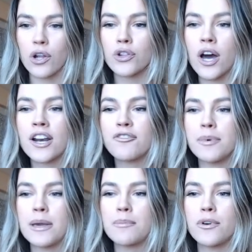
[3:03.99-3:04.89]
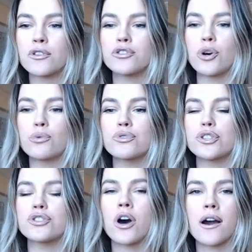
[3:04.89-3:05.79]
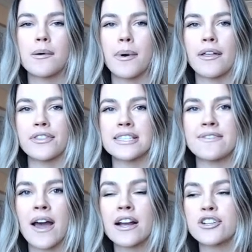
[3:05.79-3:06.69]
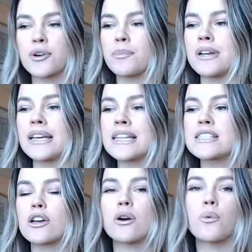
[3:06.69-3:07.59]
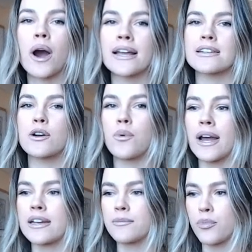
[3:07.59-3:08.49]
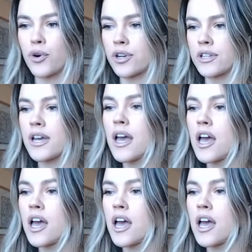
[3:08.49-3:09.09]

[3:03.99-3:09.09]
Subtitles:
A lot of people don't talk about this factor, but it is quite important.